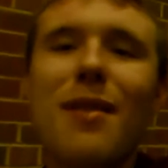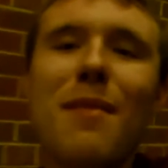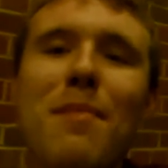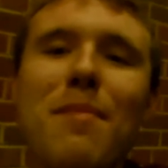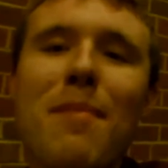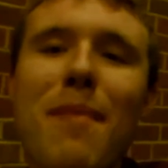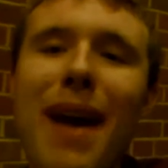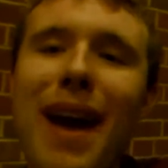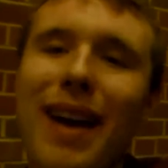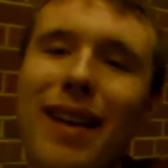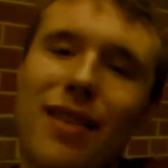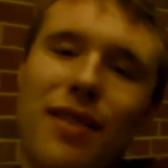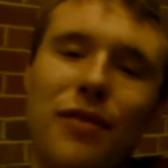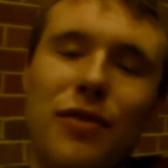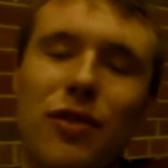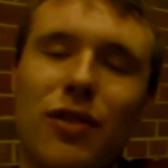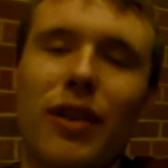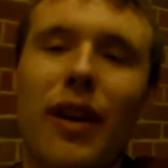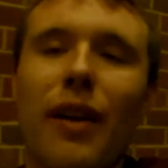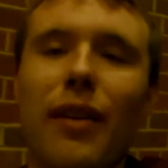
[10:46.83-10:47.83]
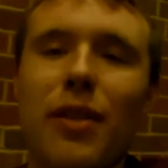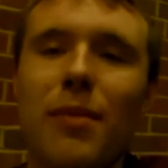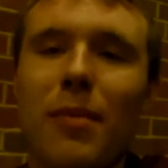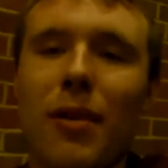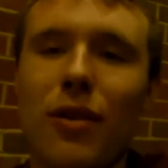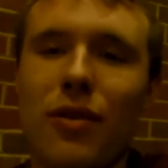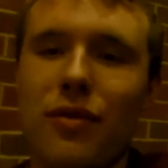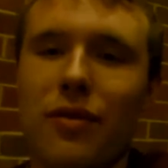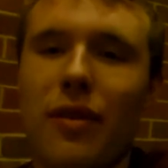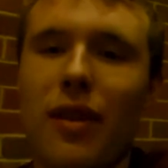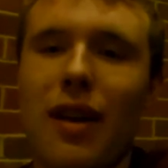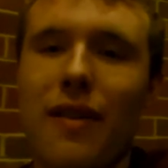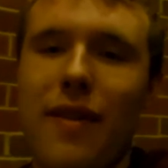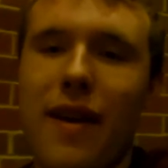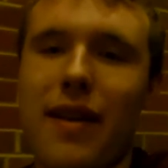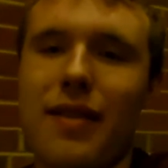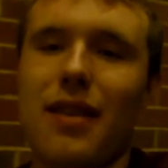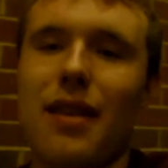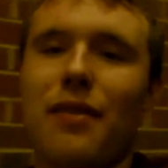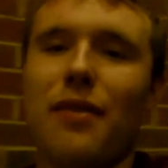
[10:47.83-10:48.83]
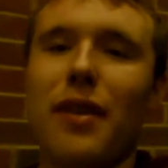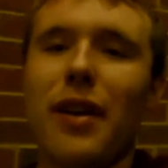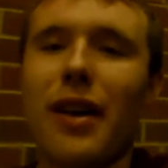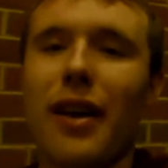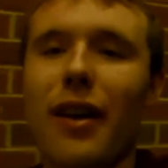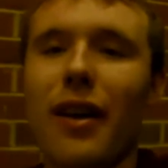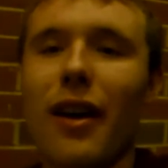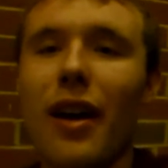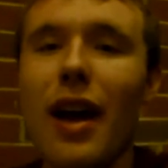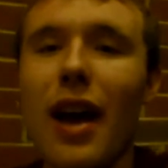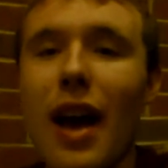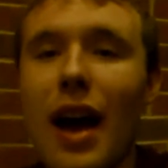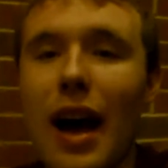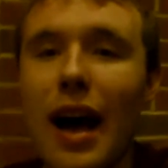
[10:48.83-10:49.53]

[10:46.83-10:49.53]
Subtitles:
the massive turnout the March for Life has every year.